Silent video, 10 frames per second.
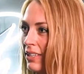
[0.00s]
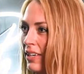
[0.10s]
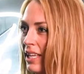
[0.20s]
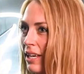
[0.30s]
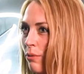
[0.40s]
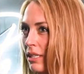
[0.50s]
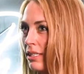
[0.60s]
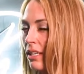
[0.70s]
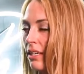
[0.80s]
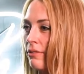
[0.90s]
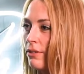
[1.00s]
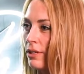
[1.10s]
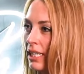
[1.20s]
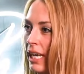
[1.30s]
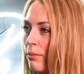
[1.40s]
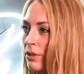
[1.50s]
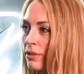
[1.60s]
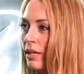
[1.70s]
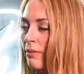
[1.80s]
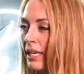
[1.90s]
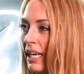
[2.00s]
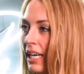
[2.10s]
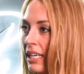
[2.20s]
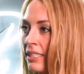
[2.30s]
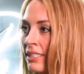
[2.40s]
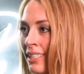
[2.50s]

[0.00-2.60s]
So I think it was a lot of foreign capital coming in.